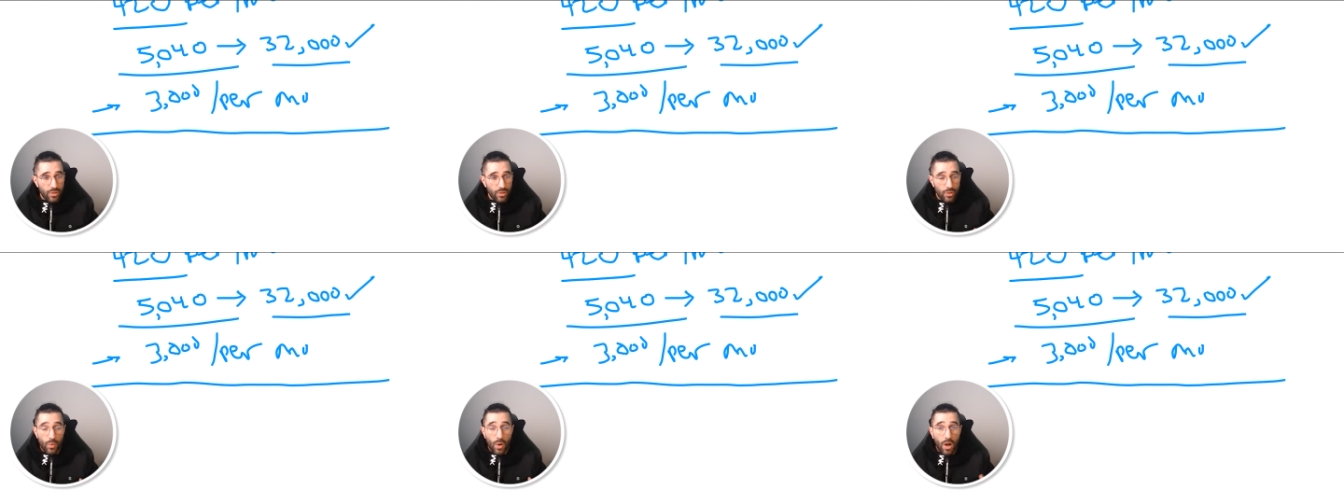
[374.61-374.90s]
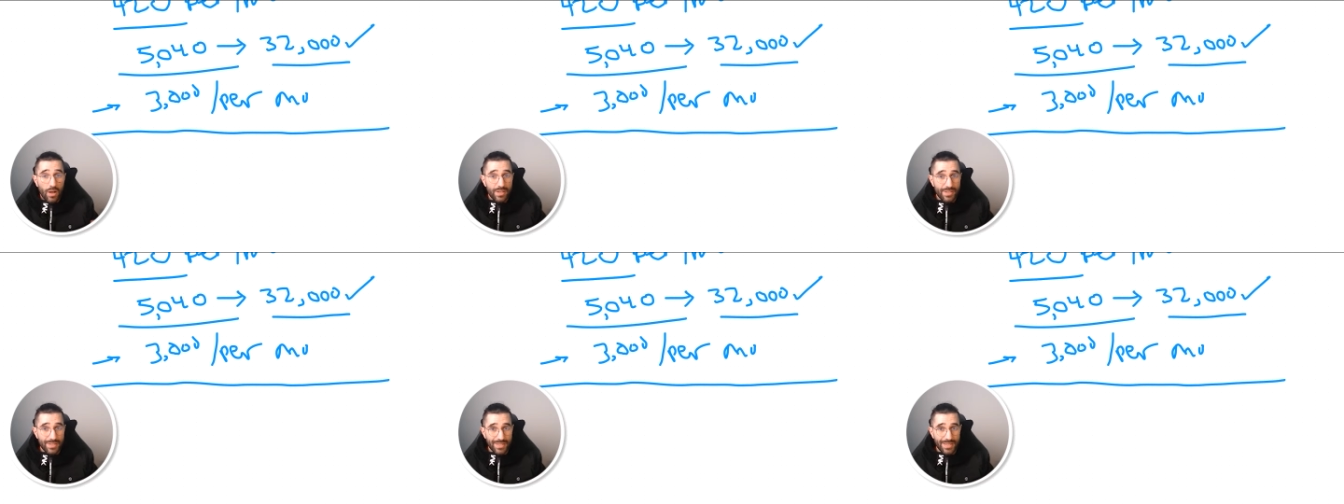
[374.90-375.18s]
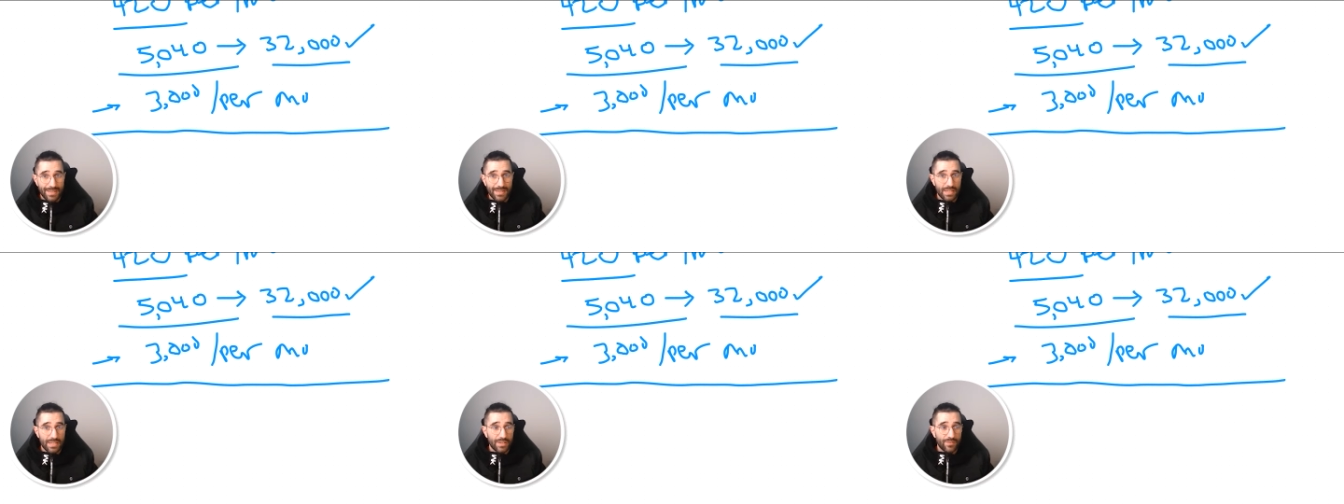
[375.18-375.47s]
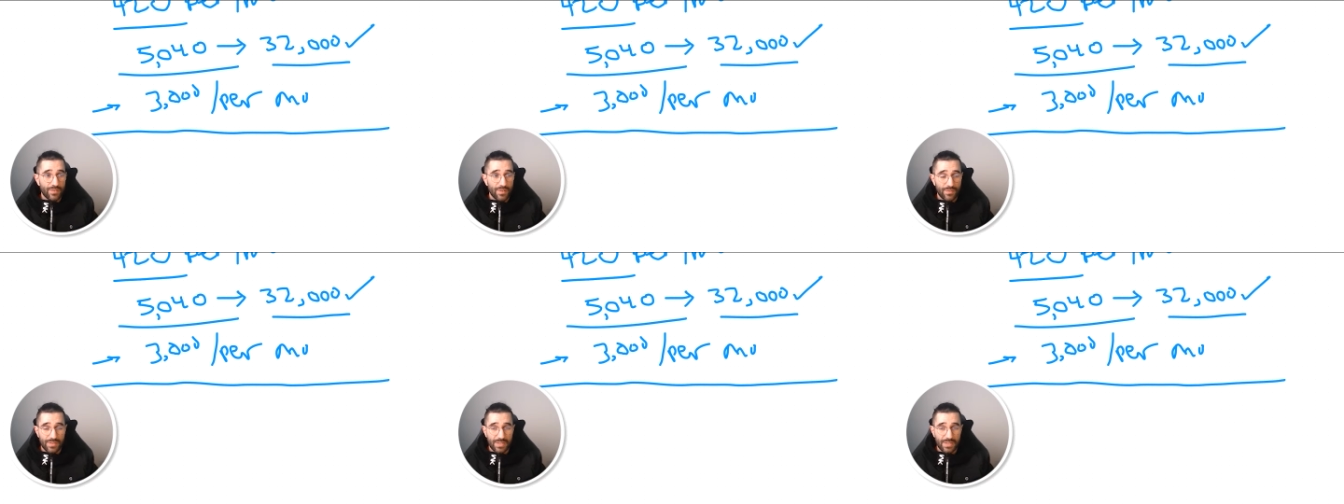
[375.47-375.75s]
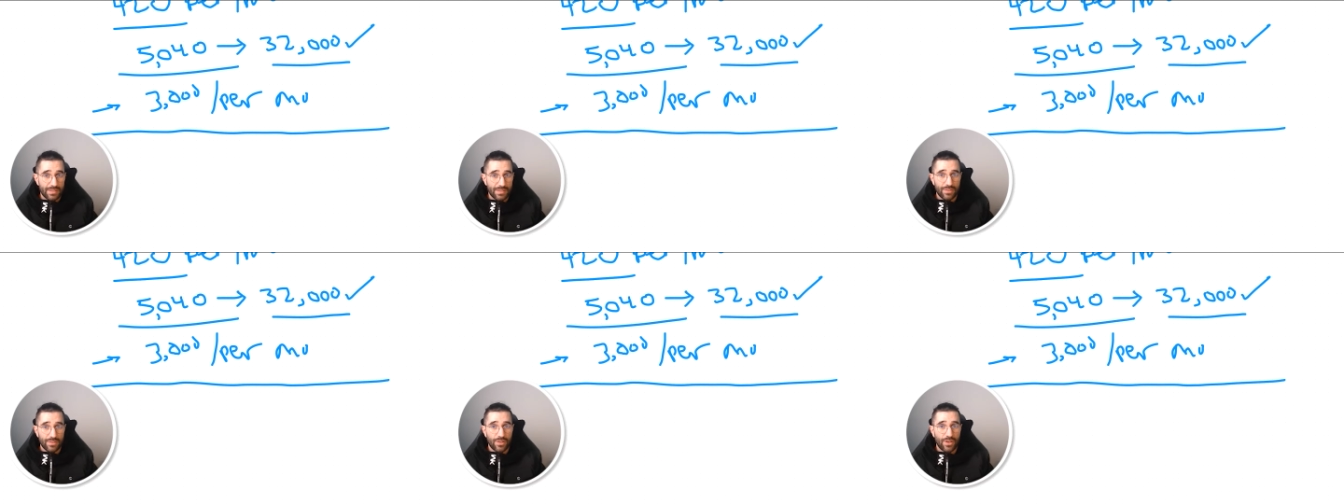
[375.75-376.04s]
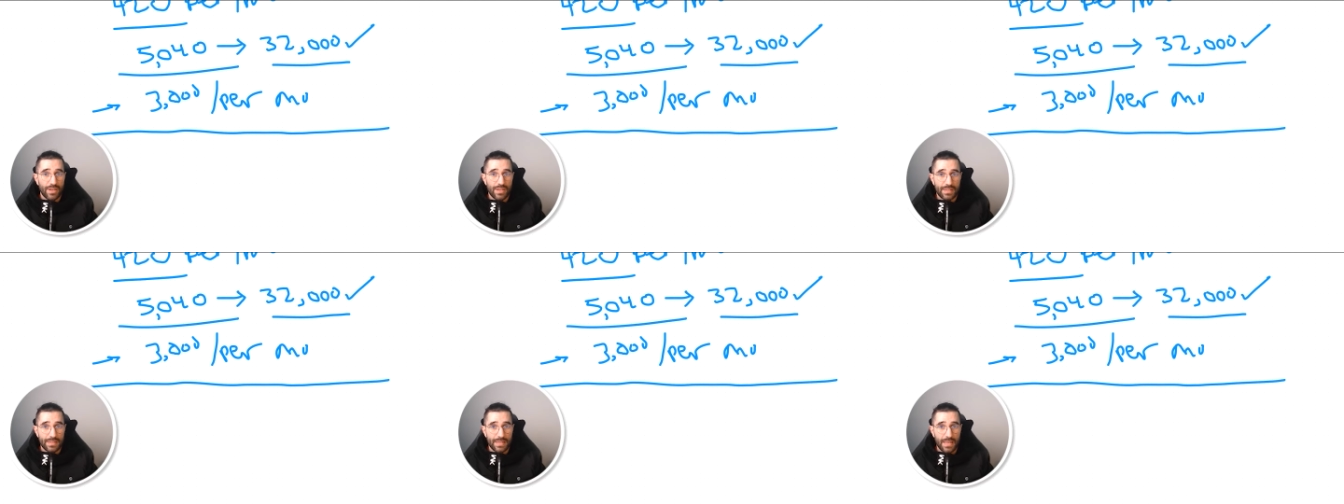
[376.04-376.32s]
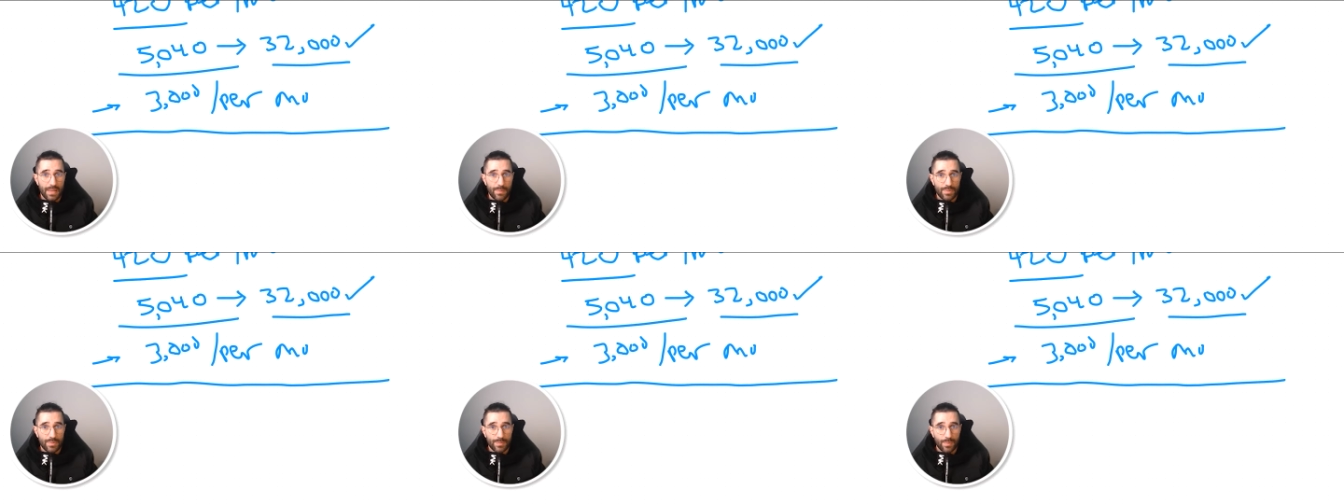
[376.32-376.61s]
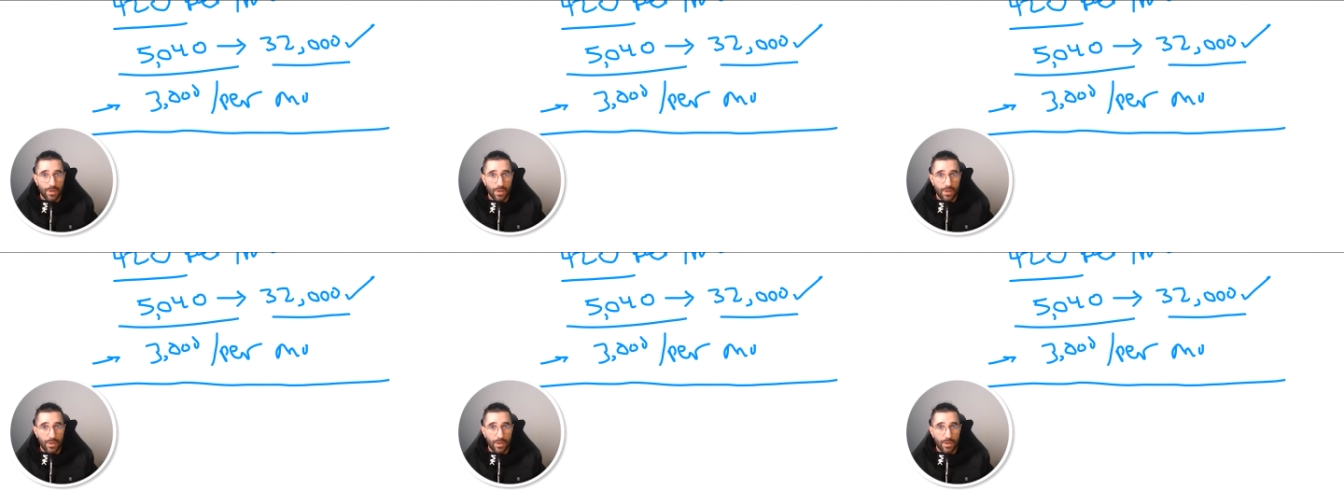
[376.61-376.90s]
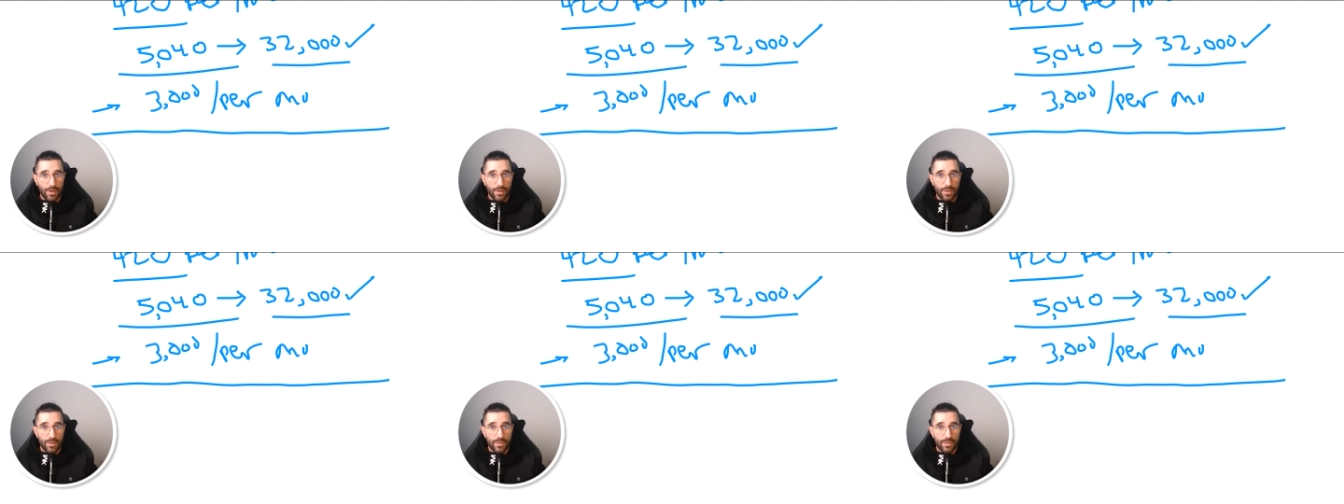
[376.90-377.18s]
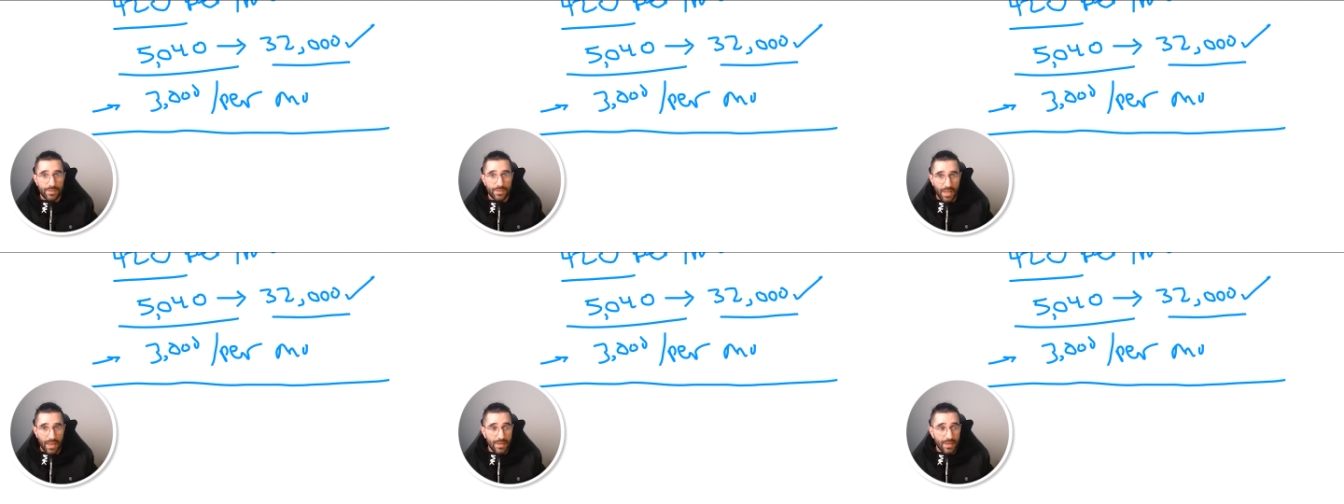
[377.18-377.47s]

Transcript: So if you are sending 15 to 30 DMs per